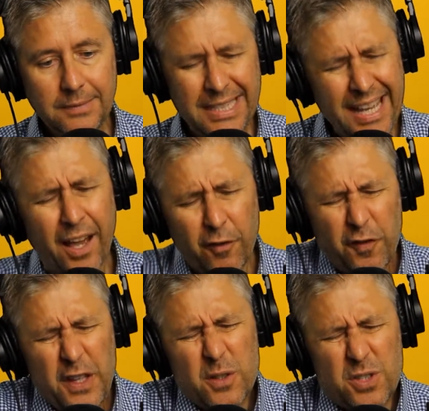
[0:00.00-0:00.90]
yeah, I
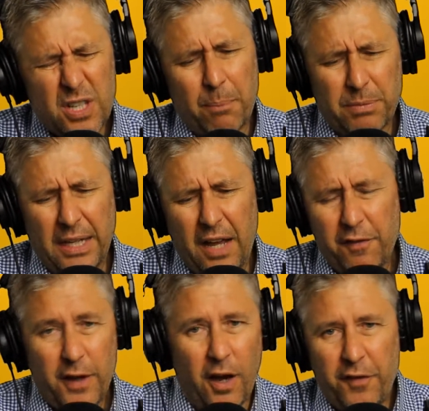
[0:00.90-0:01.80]
feel something. I
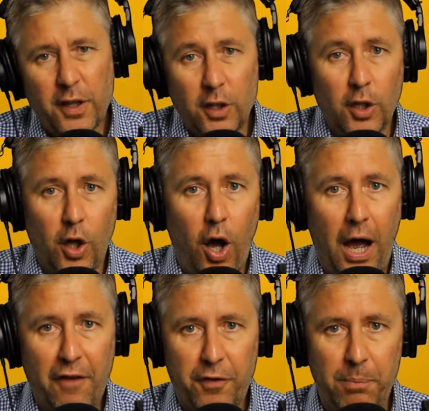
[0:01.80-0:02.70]
feel a little
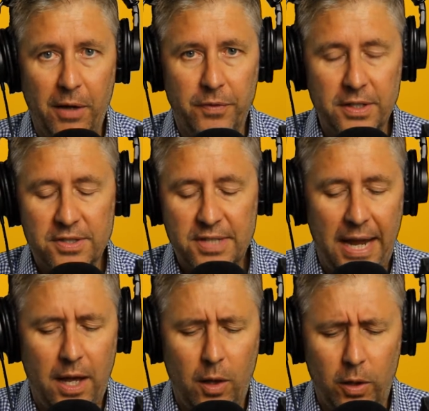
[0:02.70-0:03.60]
off about this
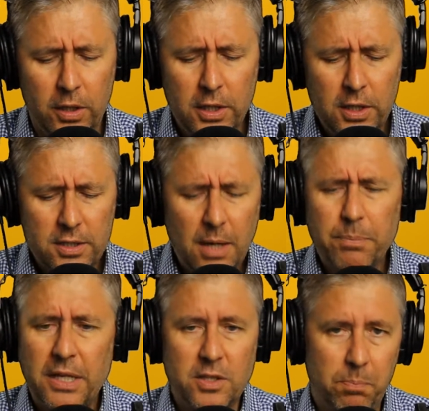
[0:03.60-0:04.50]
sale, or
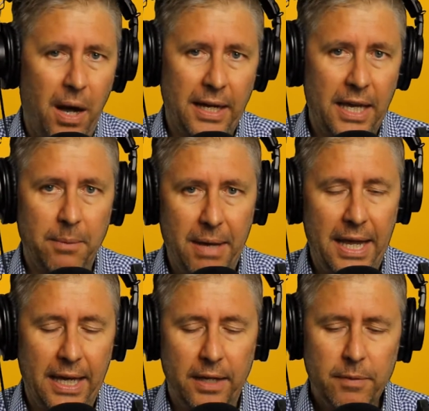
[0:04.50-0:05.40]
something's bugging
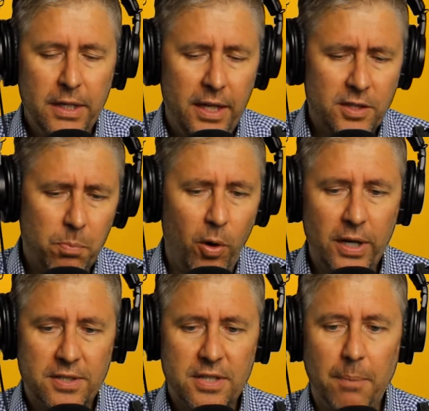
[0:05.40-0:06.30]
me, and it's more at
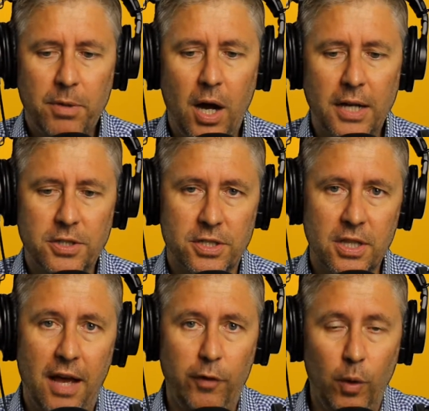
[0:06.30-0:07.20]
a subconscious
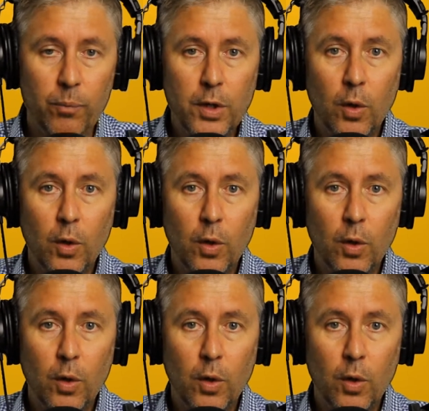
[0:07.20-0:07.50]
level.